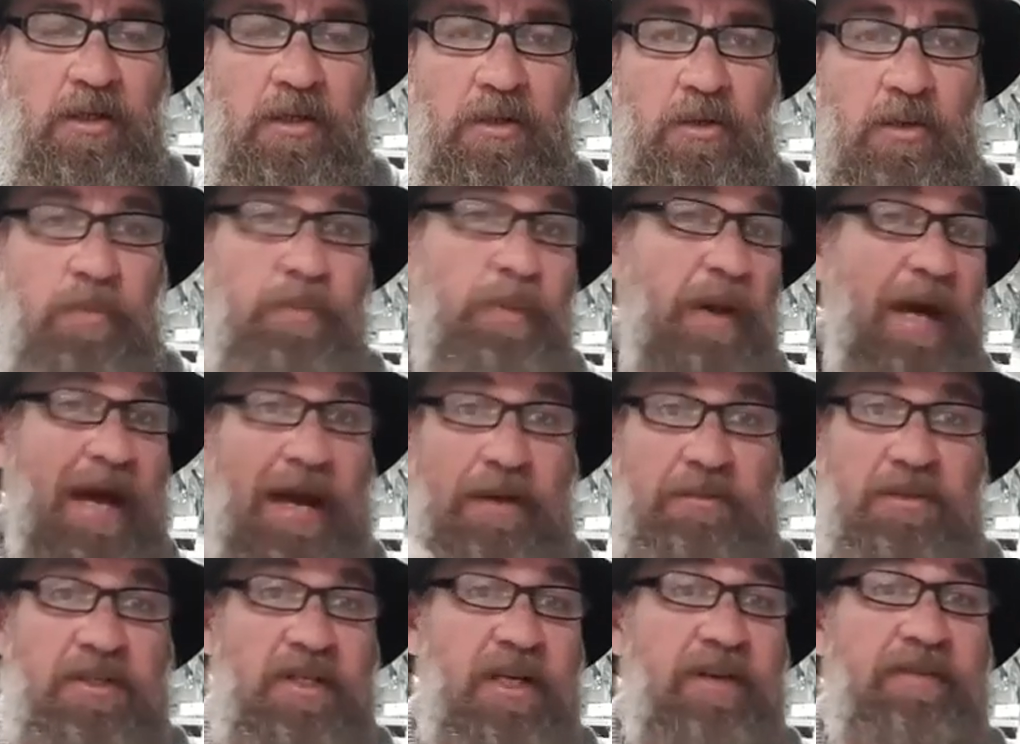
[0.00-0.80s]
or
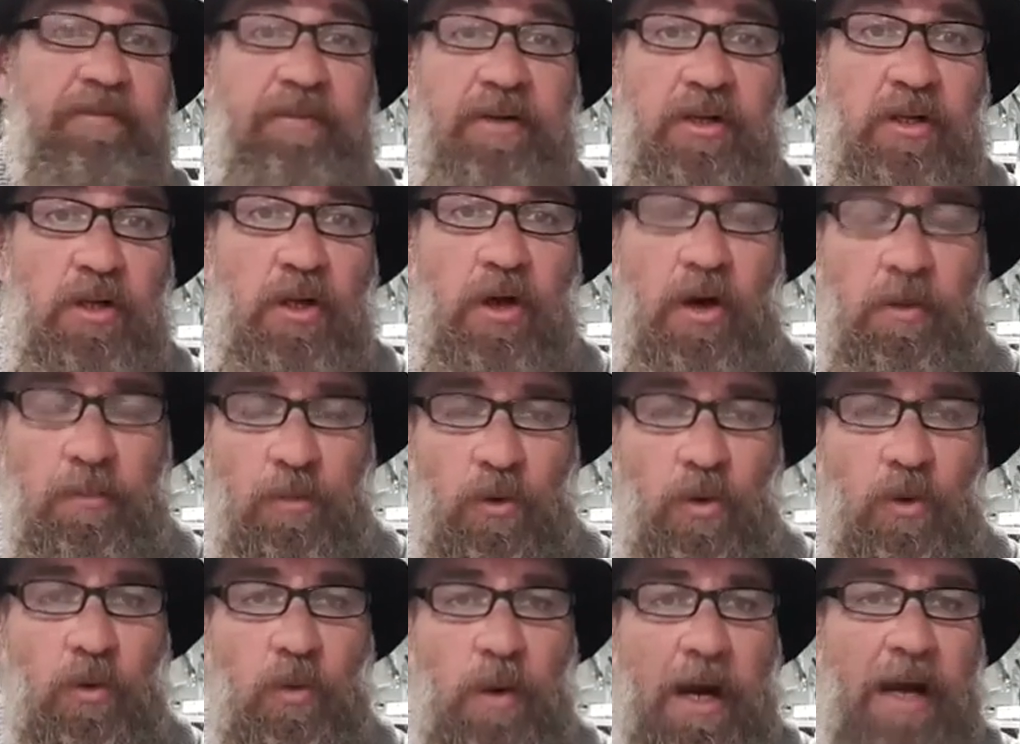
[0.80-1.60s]
perhaps even a lot
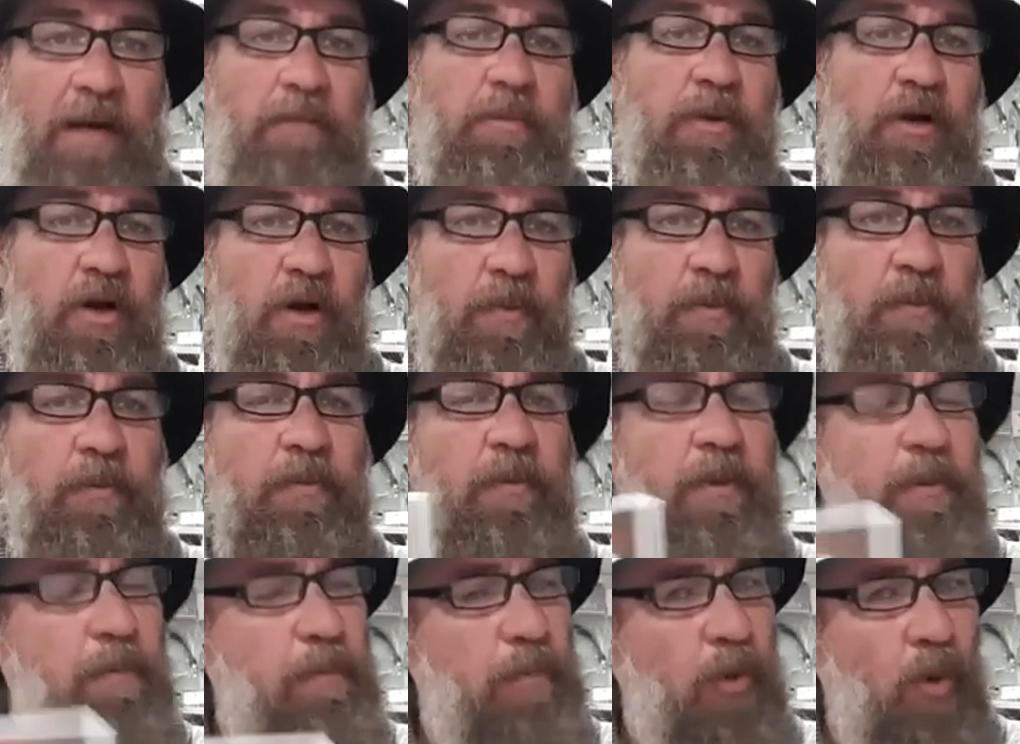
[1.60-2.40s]
more weight. But
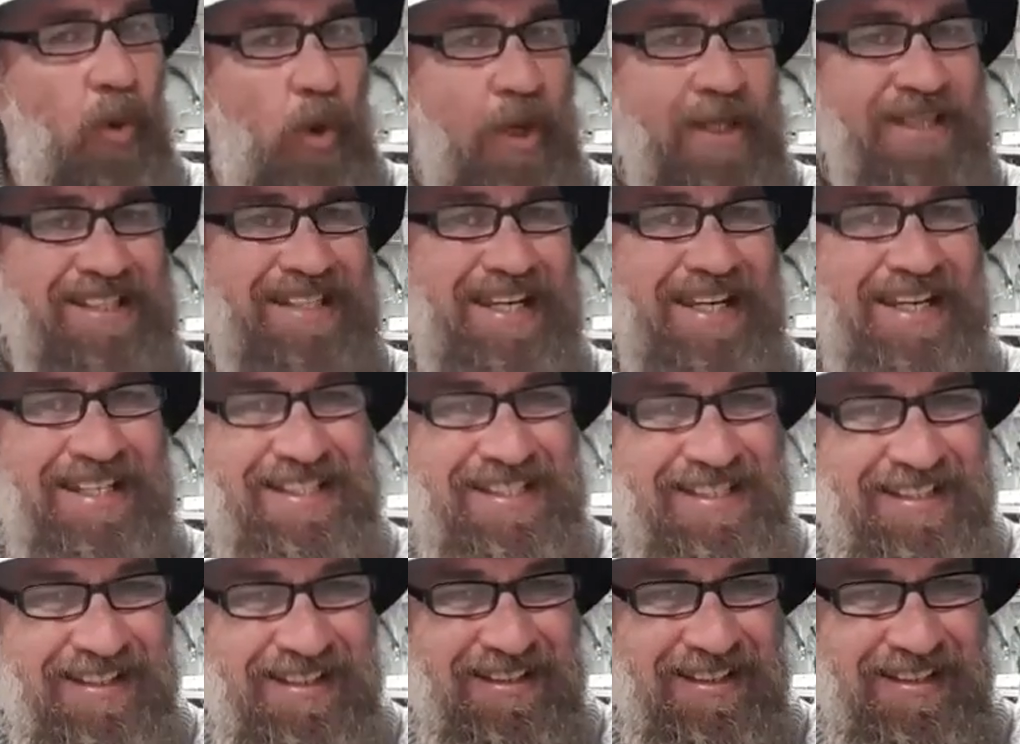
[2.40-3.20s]
the point
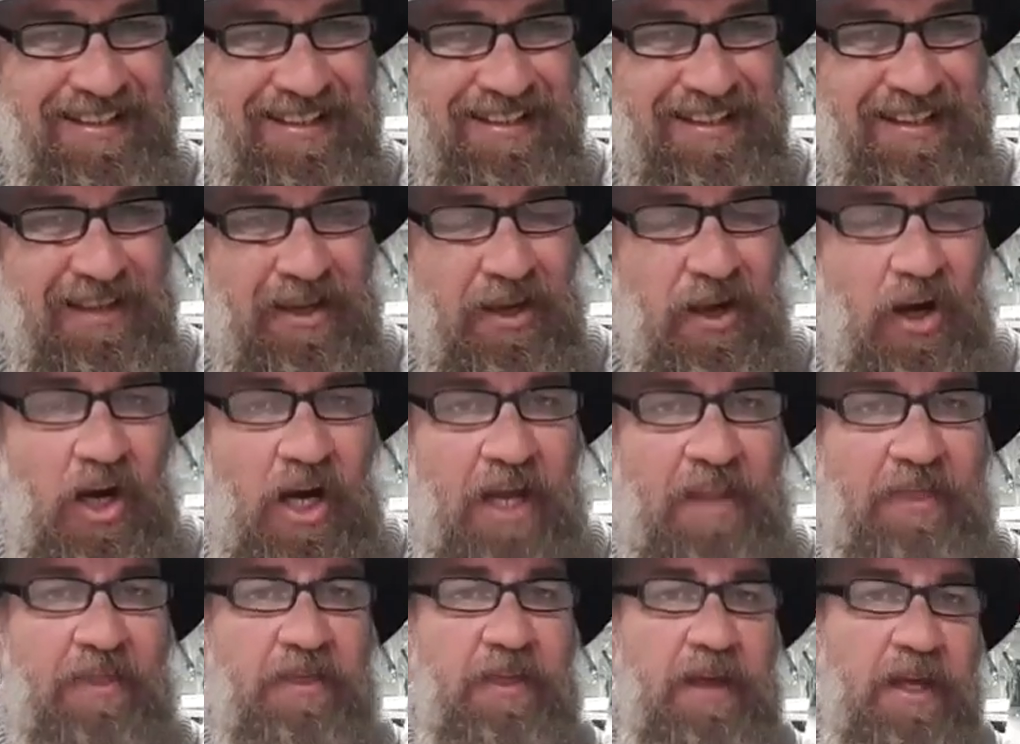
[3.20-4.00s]
is,
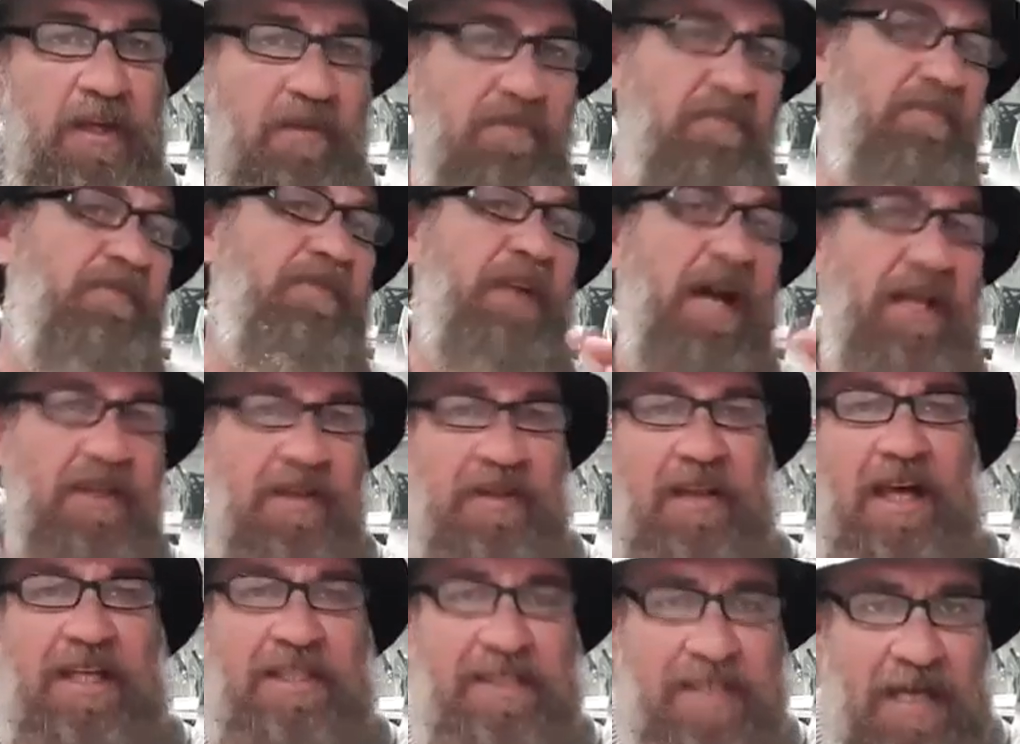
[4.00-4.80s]
I think
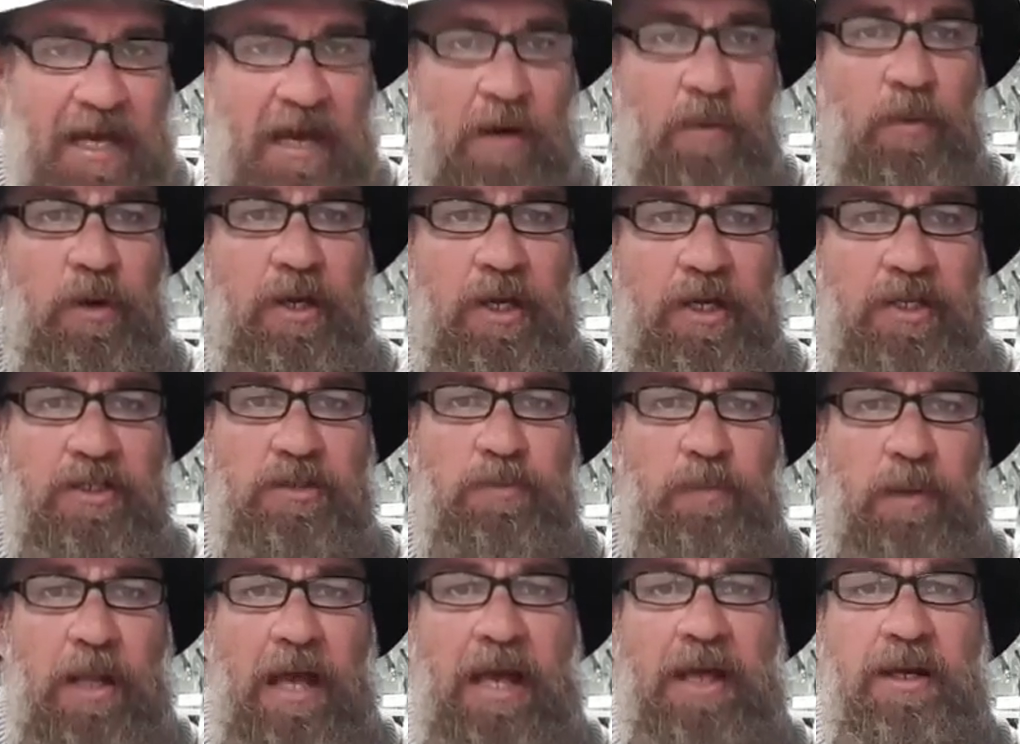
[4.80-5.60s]
that's how we
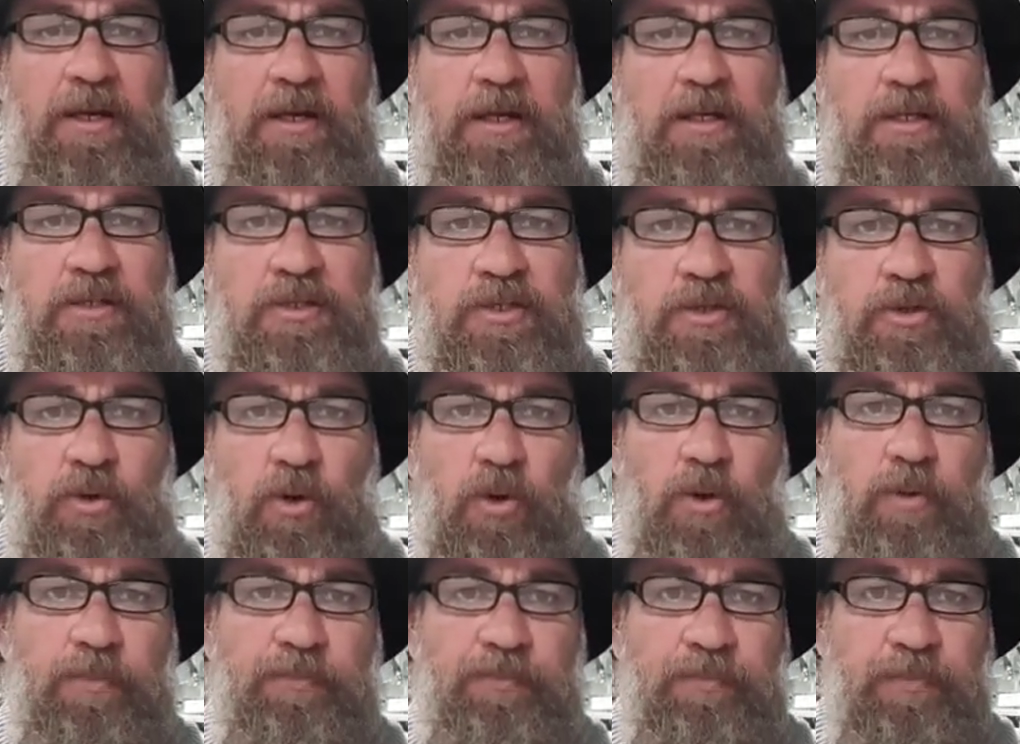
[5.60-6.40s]
explain it in
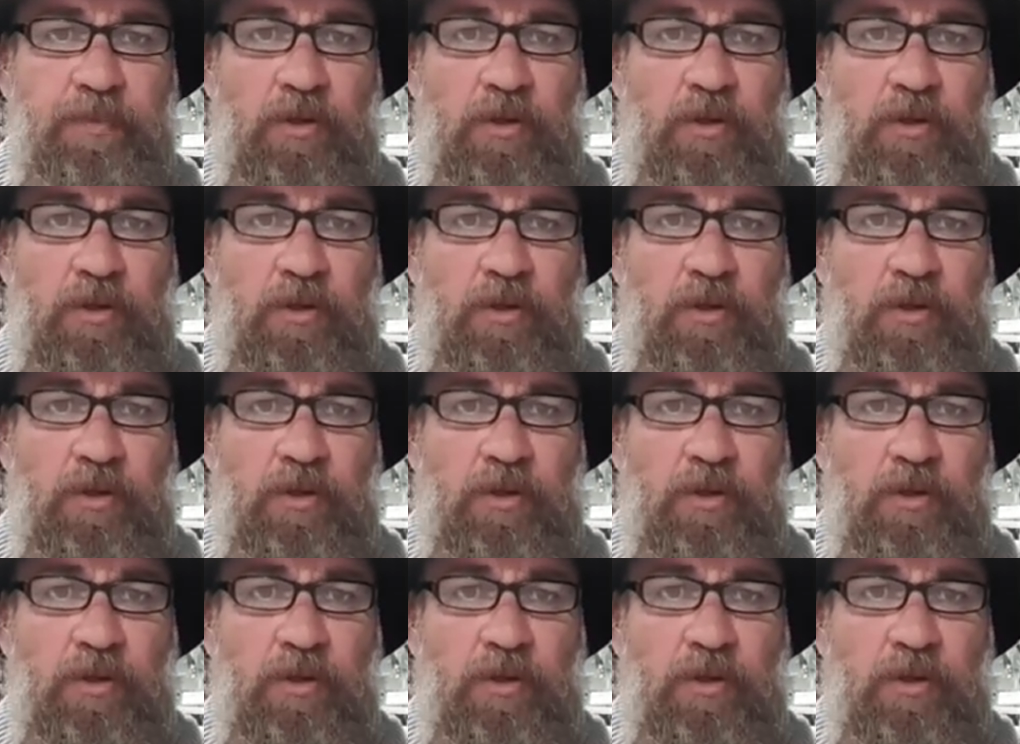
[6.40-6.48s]
store.